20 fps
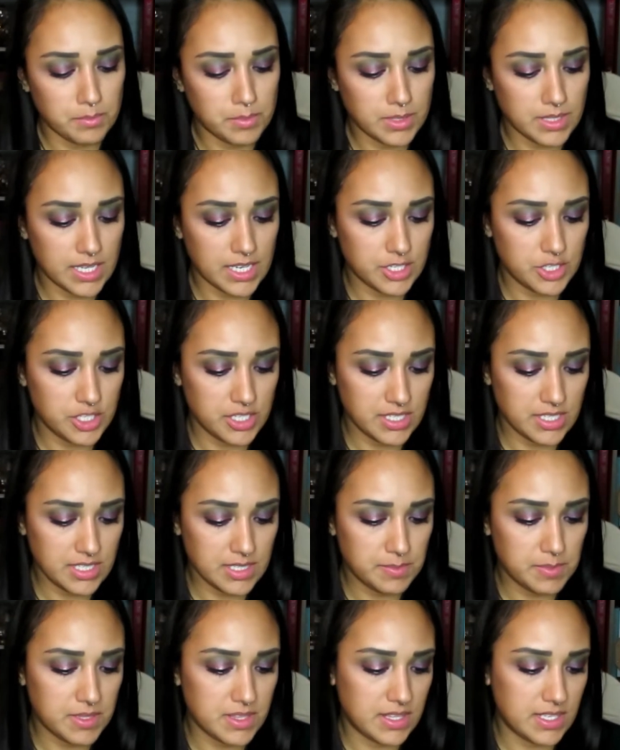
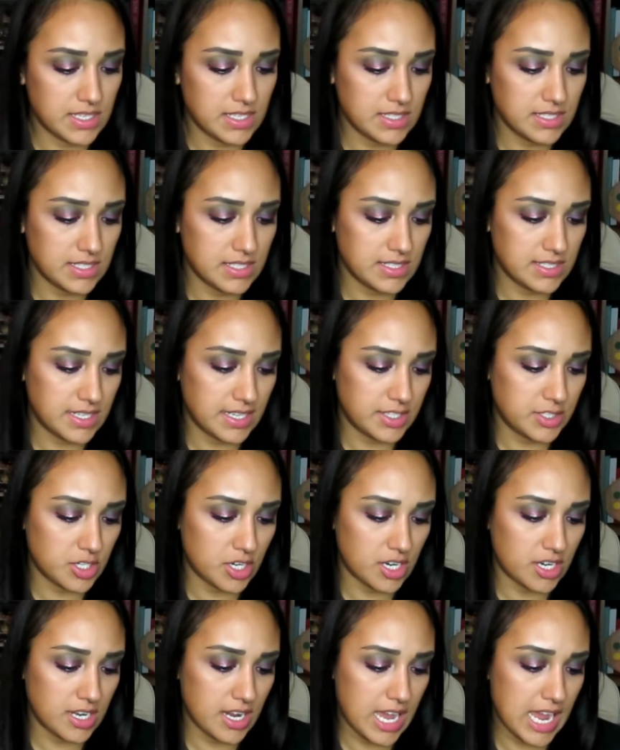blushes, but this is a
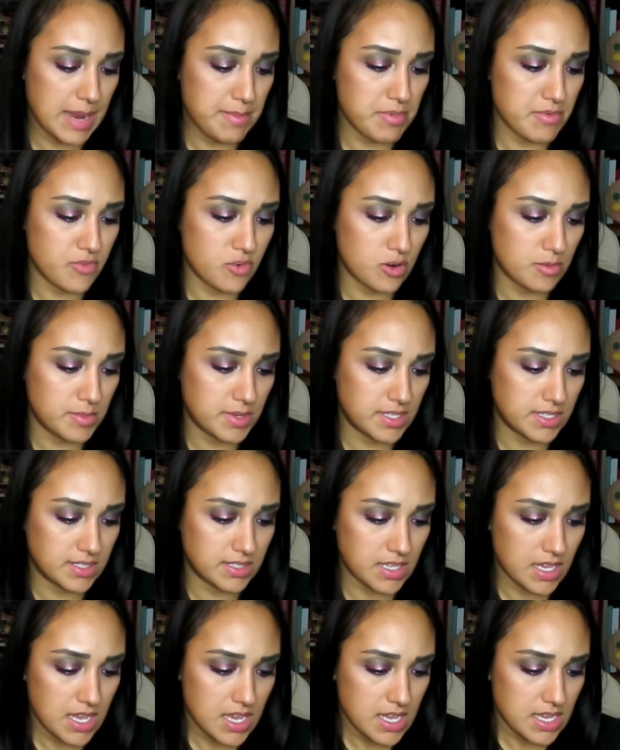Tarte High
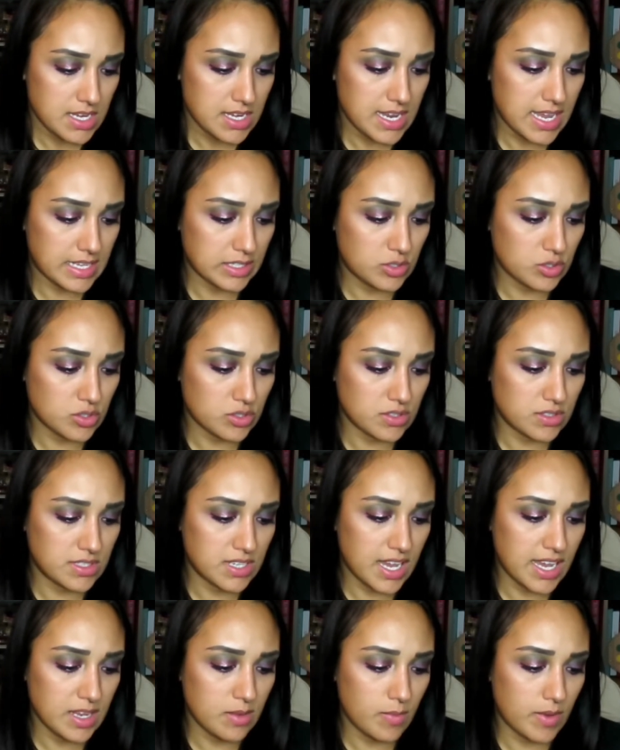Performance Naturals
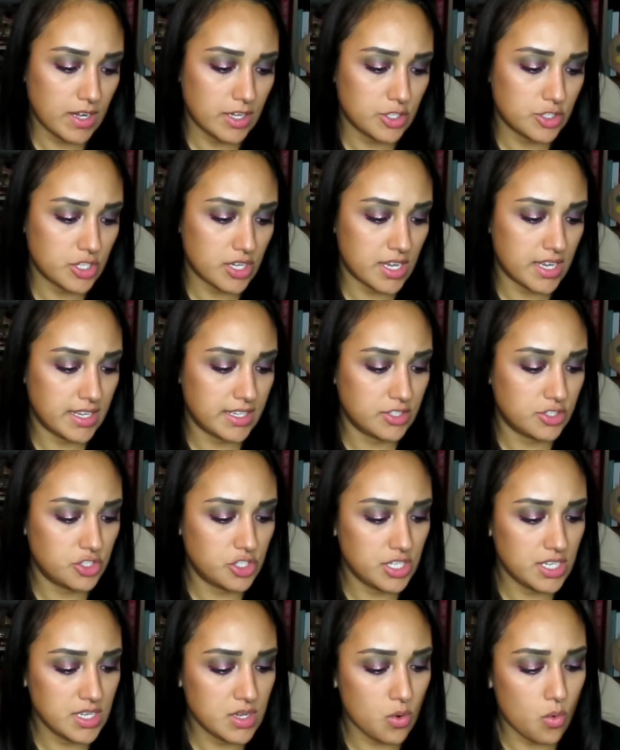9 Way to Shine
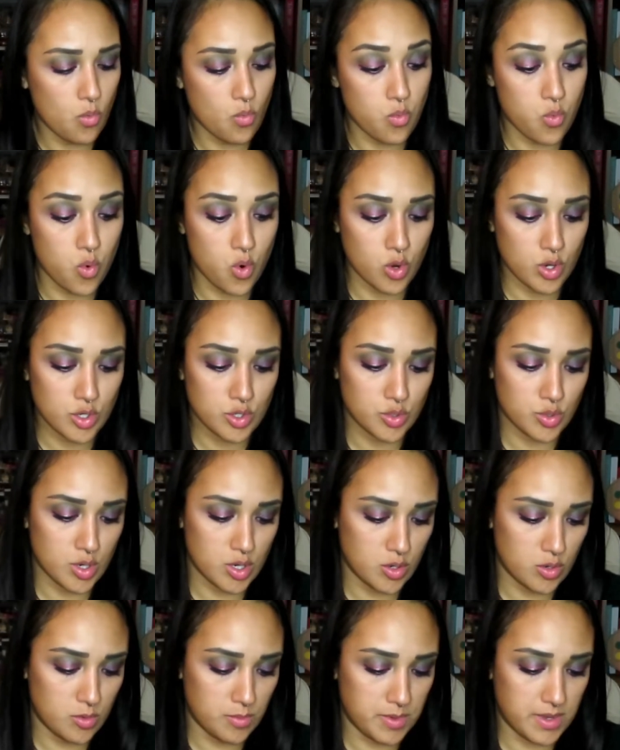Cheek
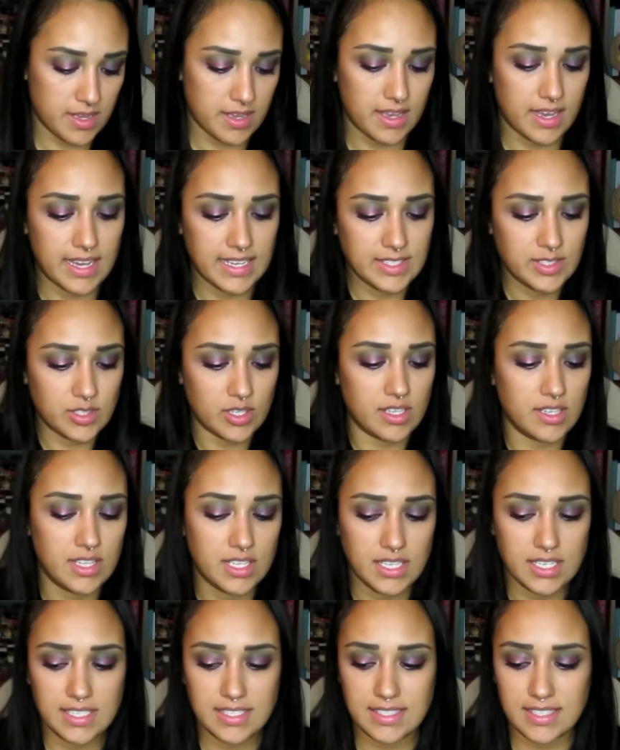Wardrobe. I saw
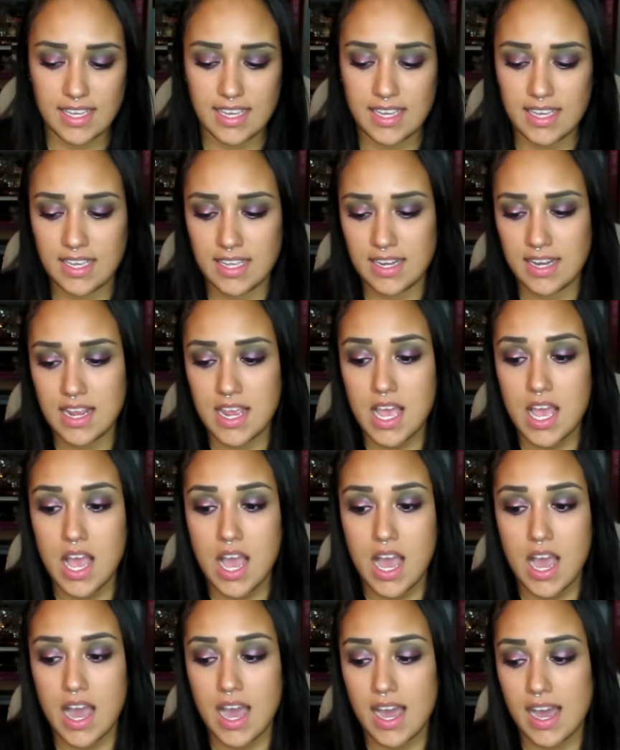this and
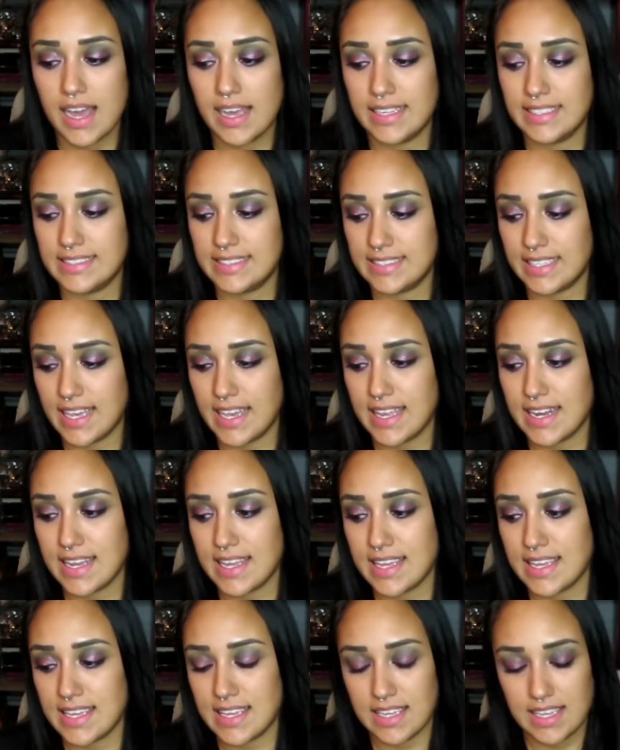I said
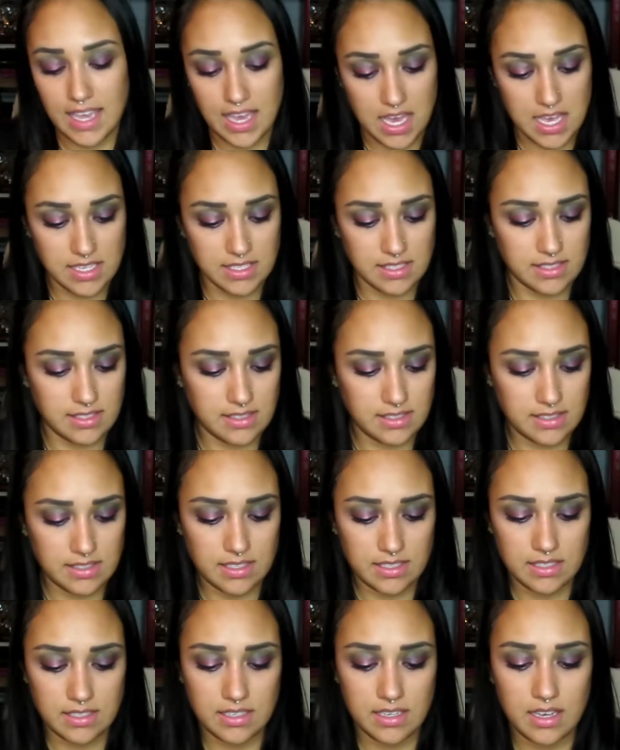yes.
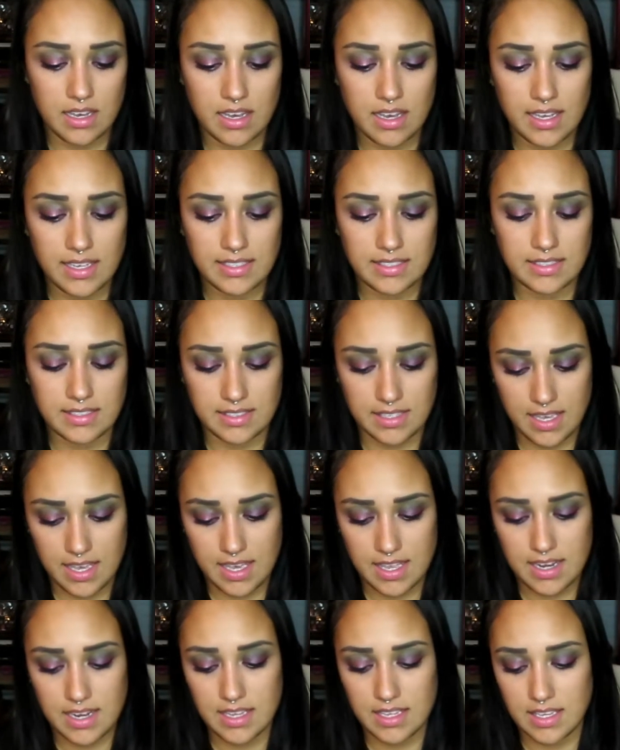I
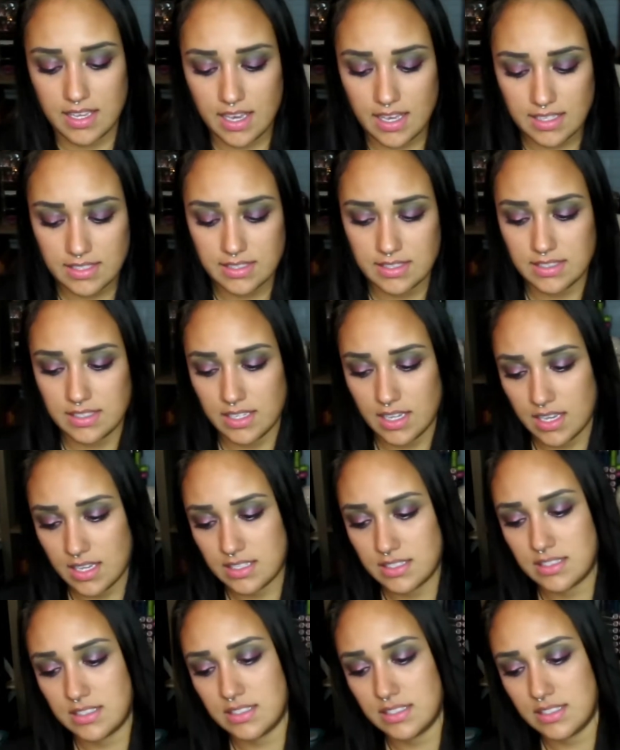said yes, yes,